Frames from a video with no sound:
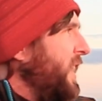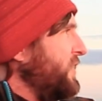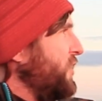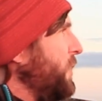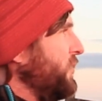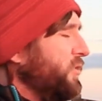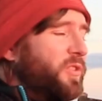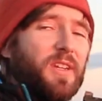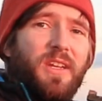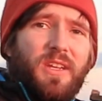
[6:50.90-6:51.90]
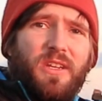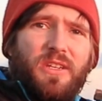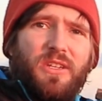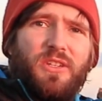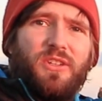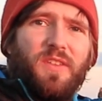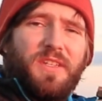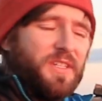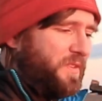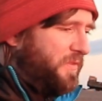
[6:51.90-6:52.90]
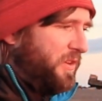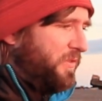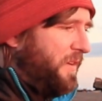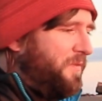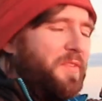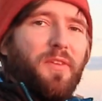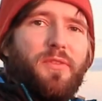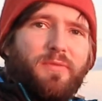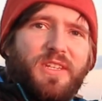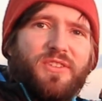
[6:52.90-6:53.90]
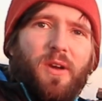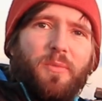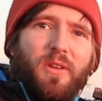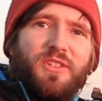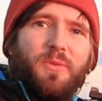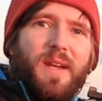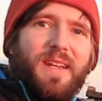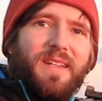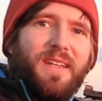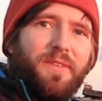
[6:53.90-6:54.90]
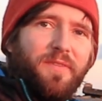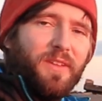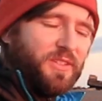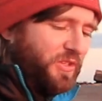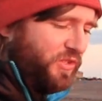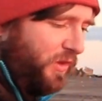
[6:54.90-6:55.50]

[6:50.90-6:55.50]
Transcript: ISO 100. So this is the photograph with the 3-stop graduated ND filter, the